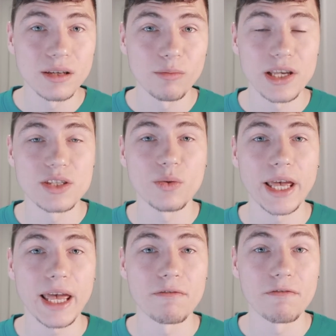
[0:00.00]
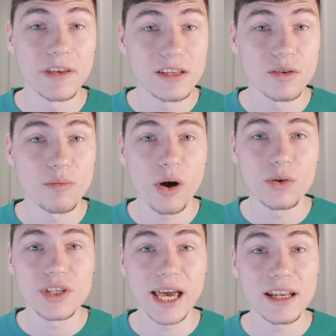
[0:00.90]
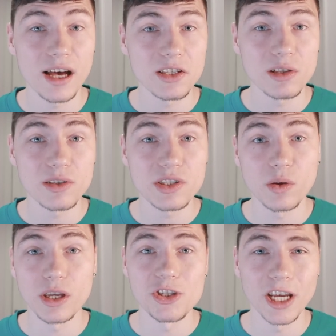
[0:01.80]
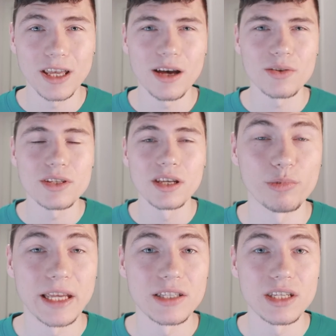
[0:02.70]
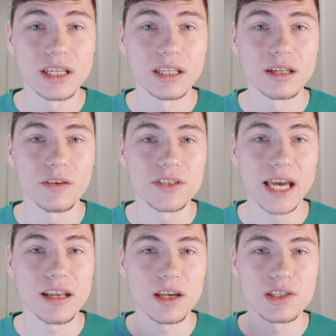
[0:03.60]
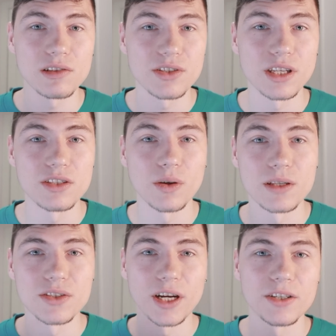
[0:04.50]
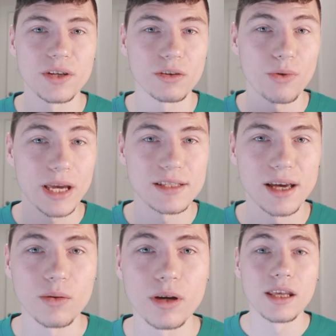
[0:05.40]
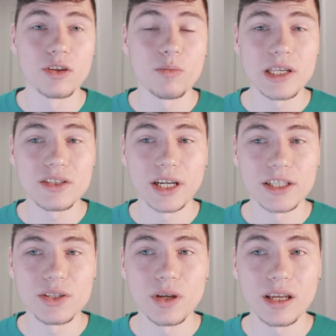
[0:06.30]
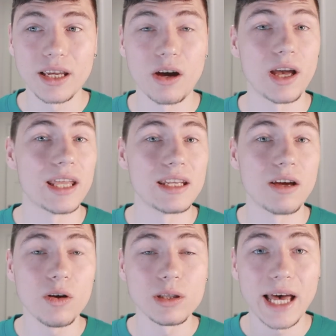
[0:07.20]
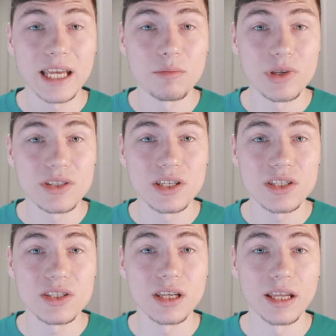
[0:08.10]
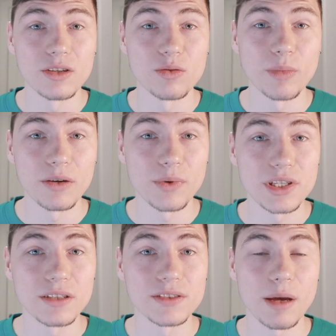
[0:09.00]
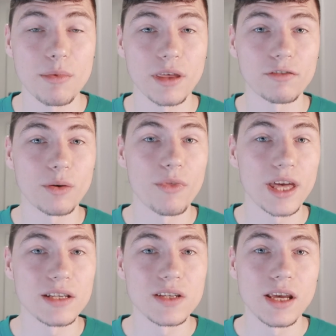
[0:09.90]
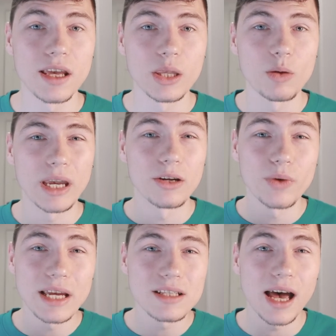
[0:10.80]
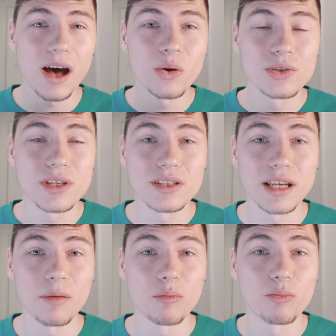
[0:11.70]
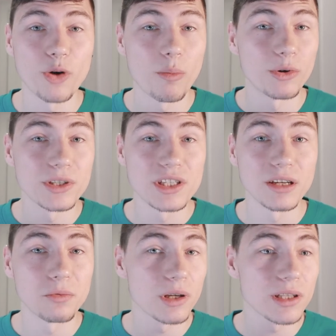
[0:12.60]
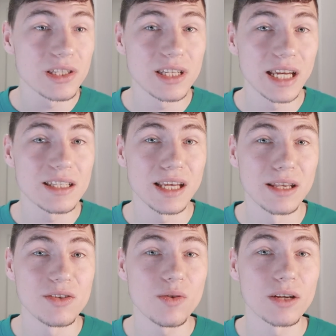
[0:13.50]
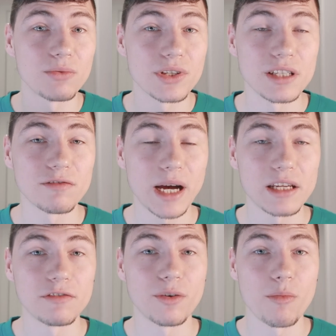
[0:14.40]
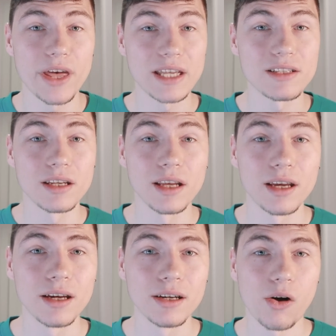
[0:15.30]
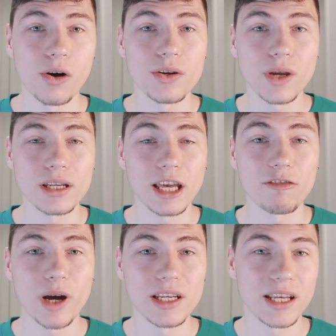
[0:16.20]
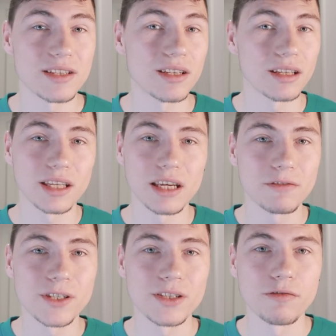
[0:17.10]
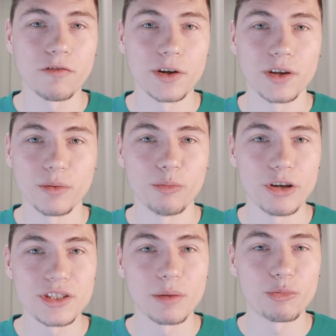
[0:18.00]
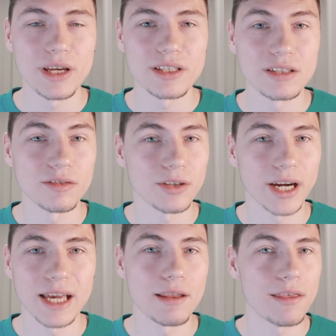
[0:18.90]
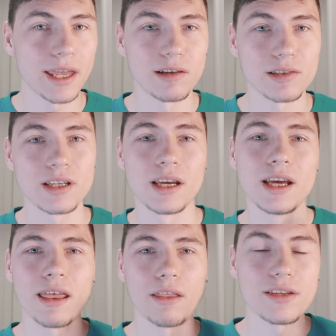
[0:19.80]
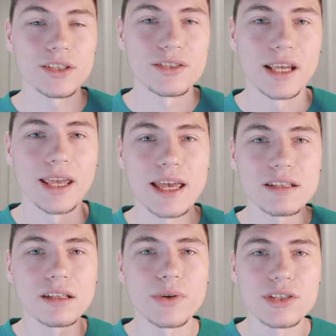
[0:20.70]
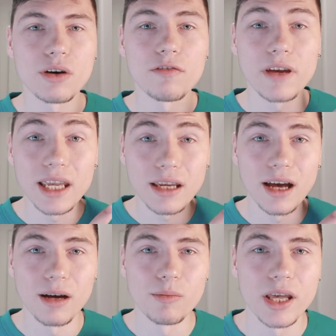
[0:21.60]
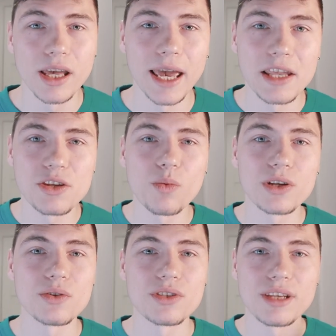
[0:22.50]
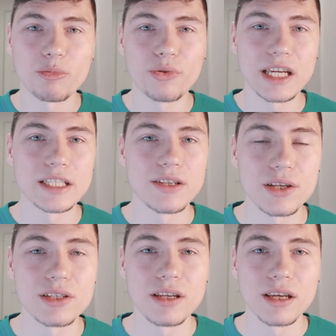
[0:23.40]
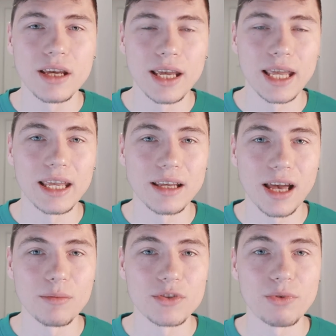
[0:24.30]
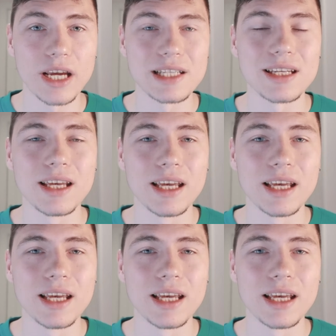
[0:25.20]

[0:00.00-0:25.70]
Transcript: By the way, I have a video about side hustles, you can check it out. Plenty of side hustles that you can start doing right now. You may start doing any online business and you may receive something from that. You may rent out some property, real estate, and you can receive money from that. Or you can have money as a gifts for your birthday present or anything else. Those are the categories of income, and you want to separate those incomes, right?